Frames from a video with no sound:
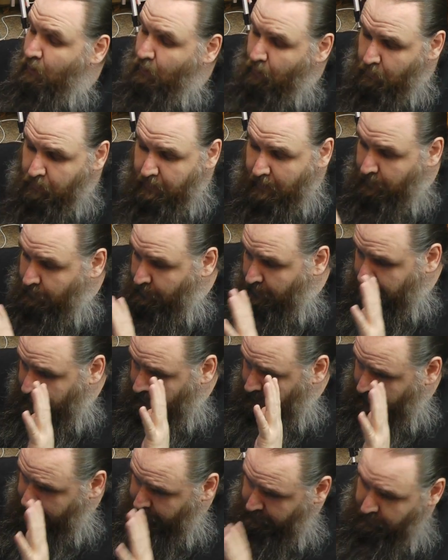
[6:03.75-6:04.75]
Although,
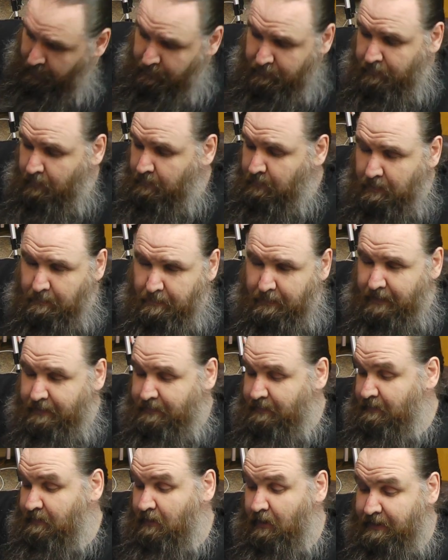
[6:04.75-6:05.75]
look, so many
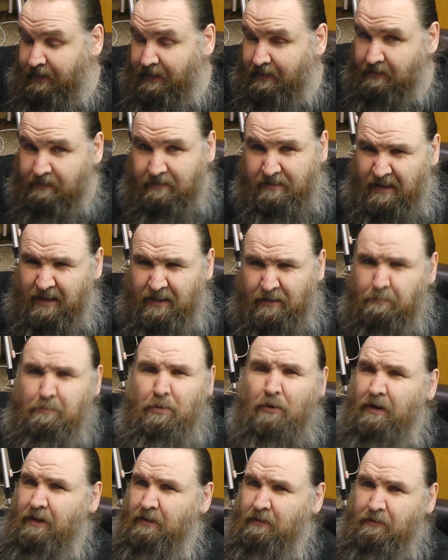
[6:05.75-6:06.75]
places, and I didn't see the
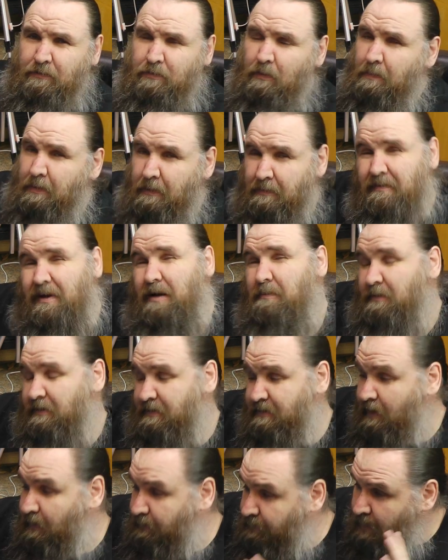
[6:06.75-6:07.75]
point of swapping around
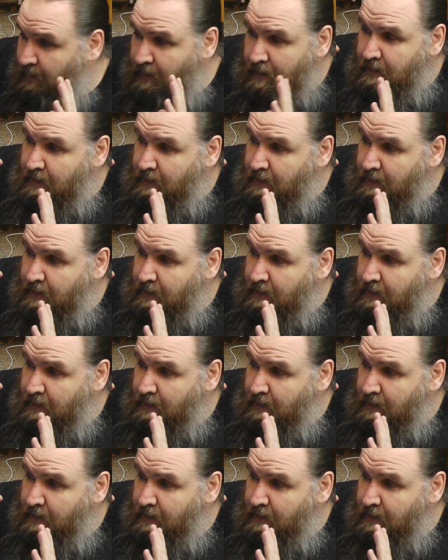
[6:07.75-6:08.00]
myself.